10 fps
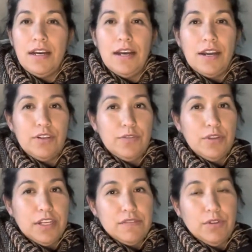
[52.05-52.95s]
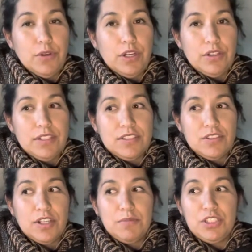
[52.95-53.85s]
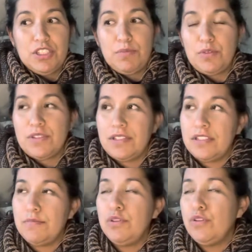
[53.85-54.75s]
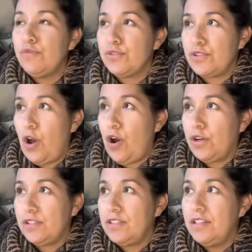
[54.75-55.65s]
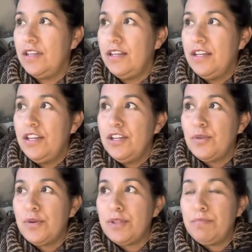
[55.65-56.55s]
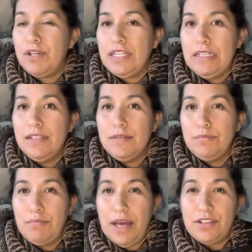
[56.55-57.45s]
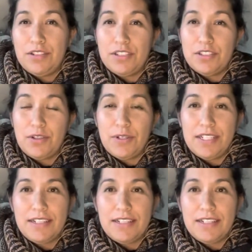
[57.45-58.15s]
I don't know if you guys follow her on Instagram, but she posted these beautiful socks with bunny patterns on it.